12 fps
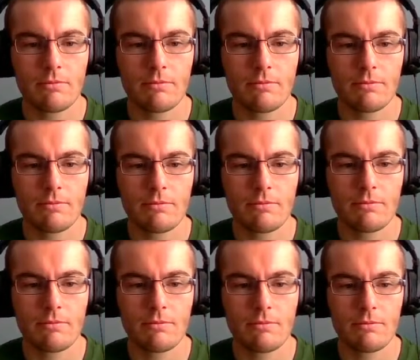
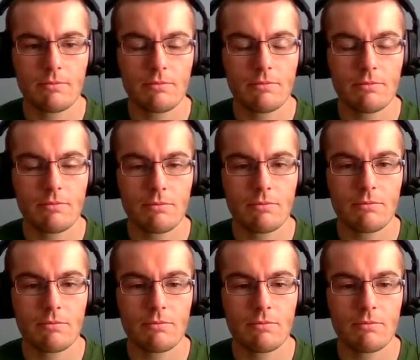
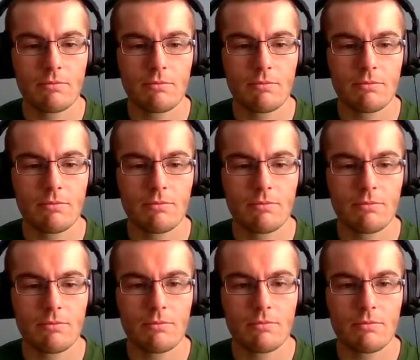
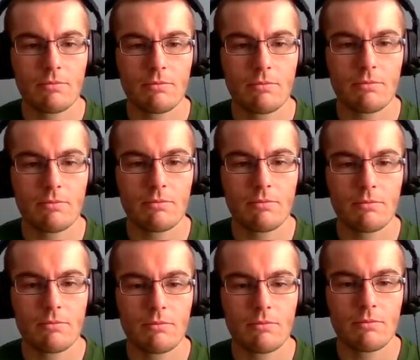
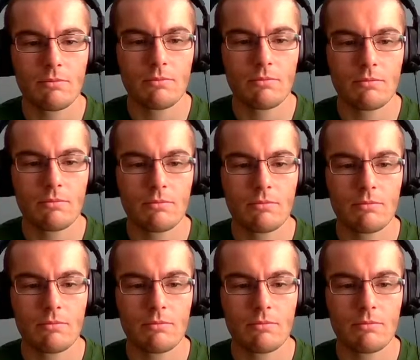(silence)